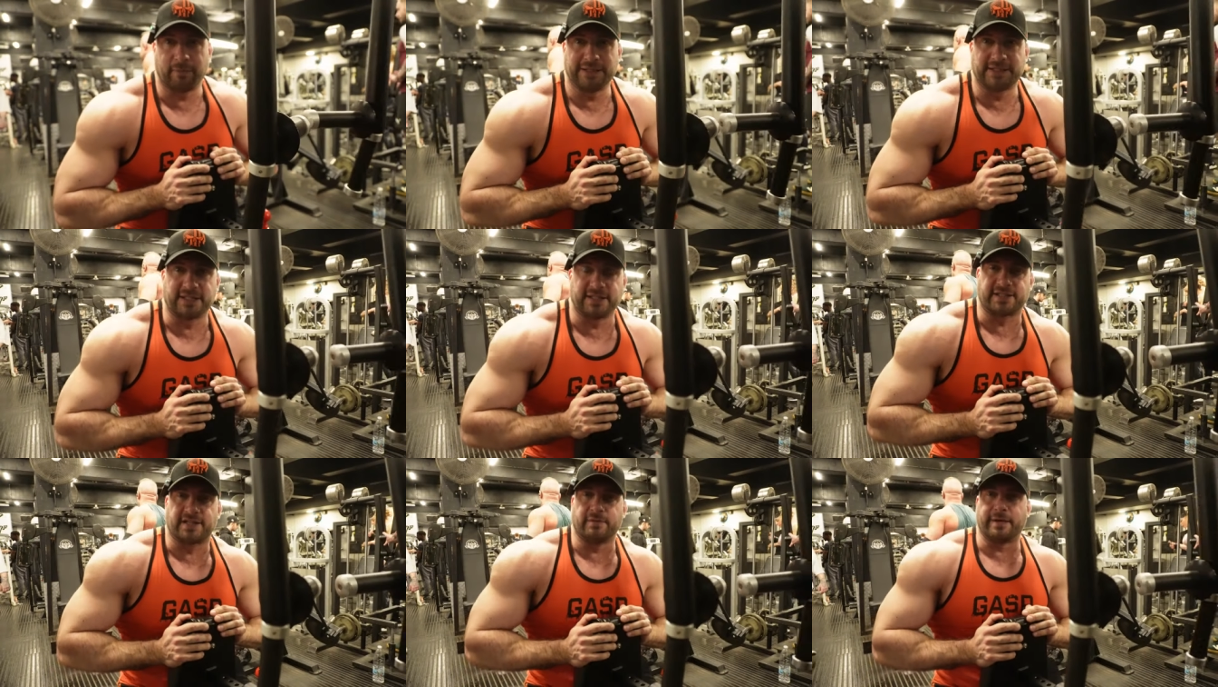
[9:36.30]
this
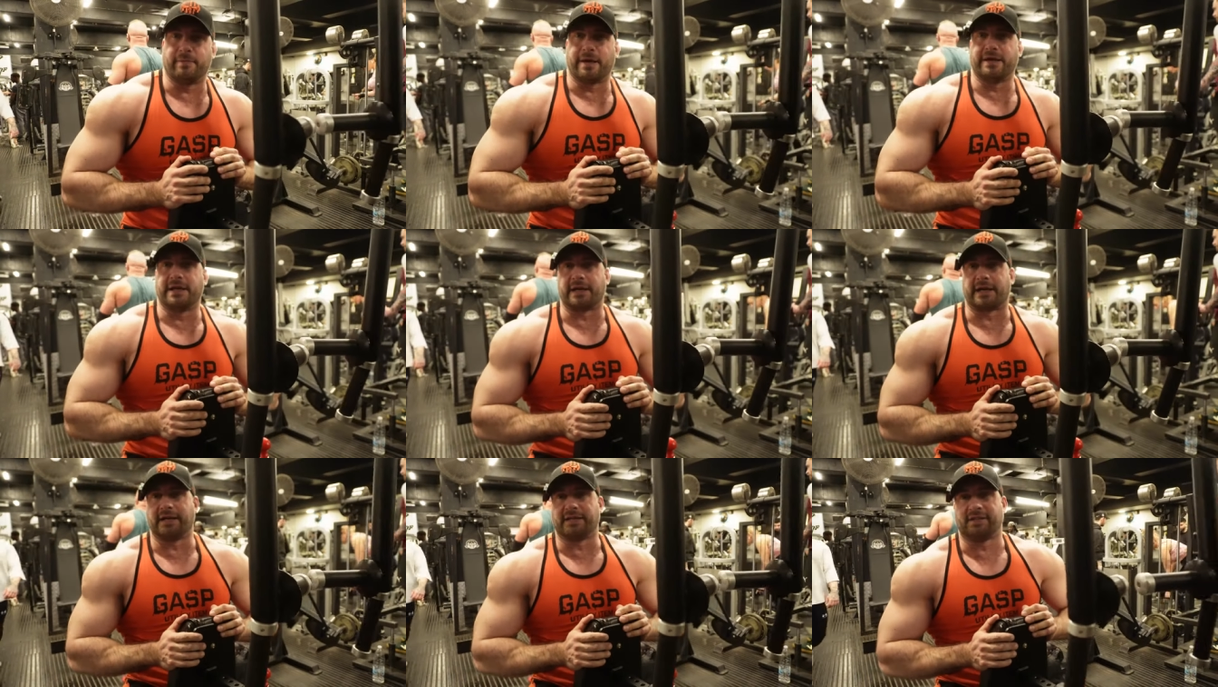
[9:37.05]
is going to be mainly
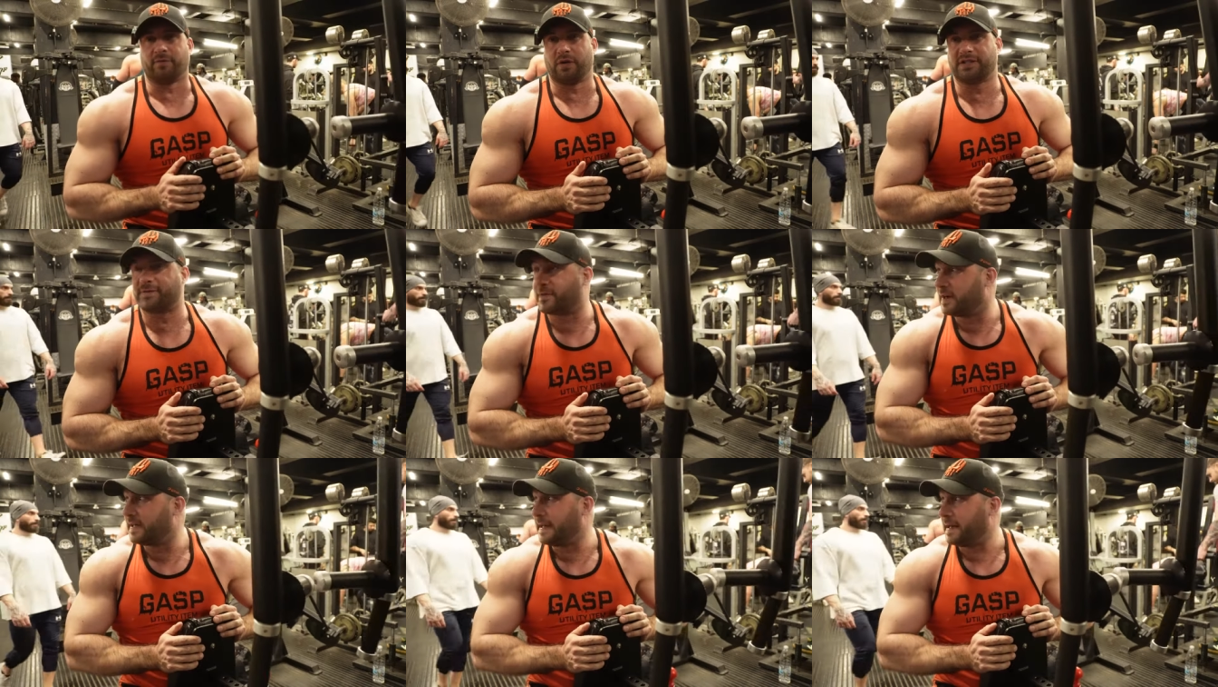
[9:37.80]
a case of what's
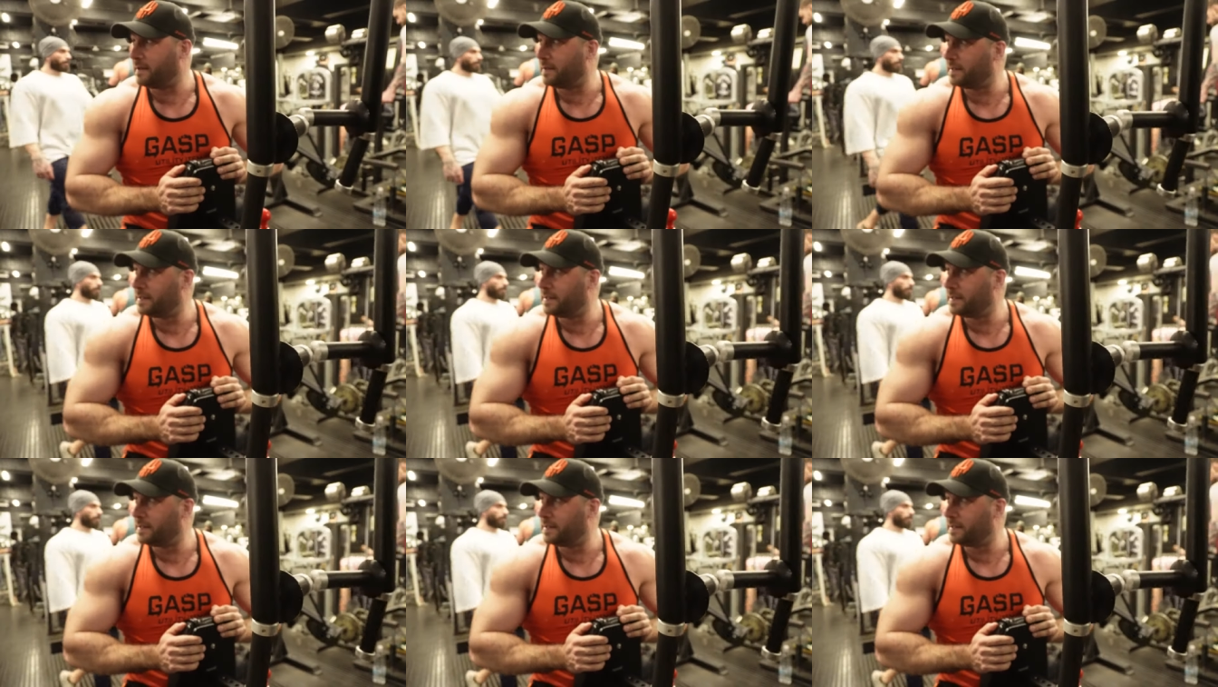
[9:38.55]
free now.